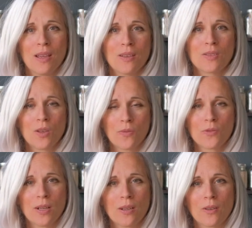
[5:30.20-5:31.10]
soft
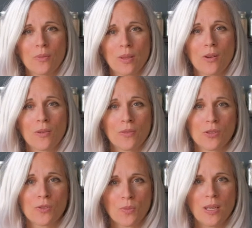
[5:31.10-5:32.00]
drink or with
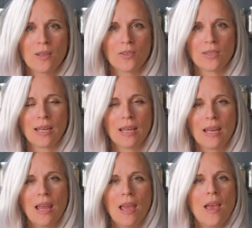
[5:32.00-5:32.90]
artificial sweeteners in it.
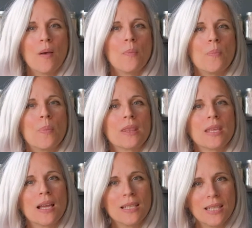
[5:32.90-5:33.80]
But
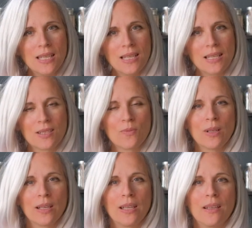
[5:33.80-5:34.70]
the idea is
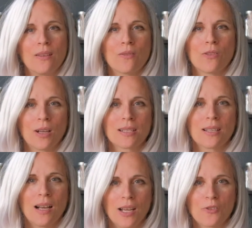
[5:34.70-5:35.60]
really for us to
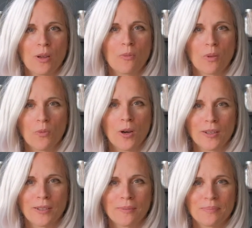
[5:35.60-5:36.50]
hydrate with
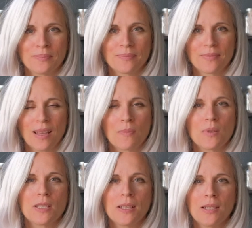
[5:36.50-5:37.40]
water. And
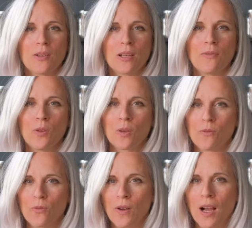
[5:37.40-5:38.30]
particularly if you
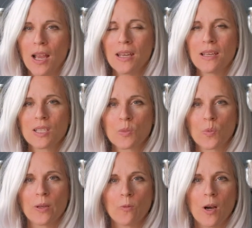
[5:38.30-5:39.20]
can find
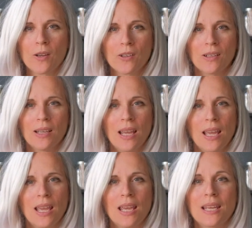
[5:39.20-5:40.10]
spring water,
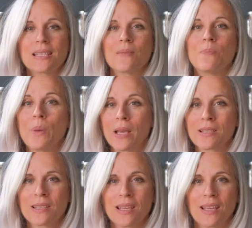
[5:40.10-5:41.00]
it is the
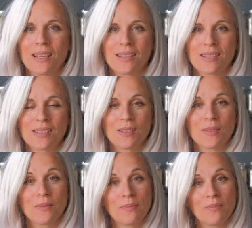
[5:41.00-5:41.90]
best thing
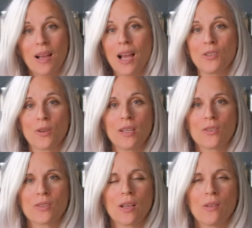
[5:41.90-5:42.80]
to hydrate
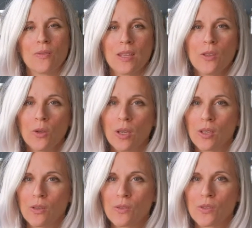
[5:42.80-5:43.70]
yourself. And then you get
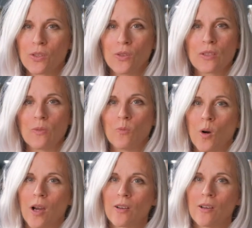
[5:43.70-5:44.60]
used to using
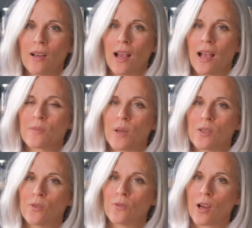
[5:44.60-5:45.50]
water as my
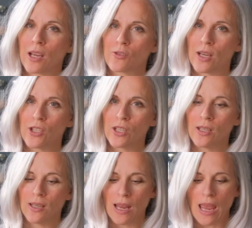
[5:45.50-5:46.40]
tool for
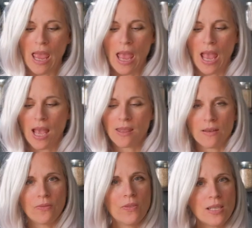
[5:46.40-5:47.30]
hydration, and
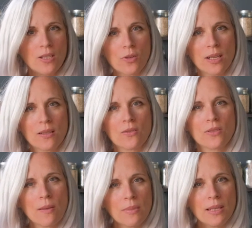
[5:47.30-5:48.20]
then fizzy drinks or
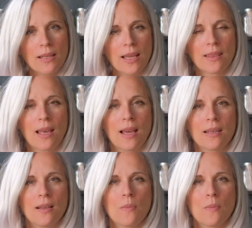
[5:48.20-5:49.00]
something like that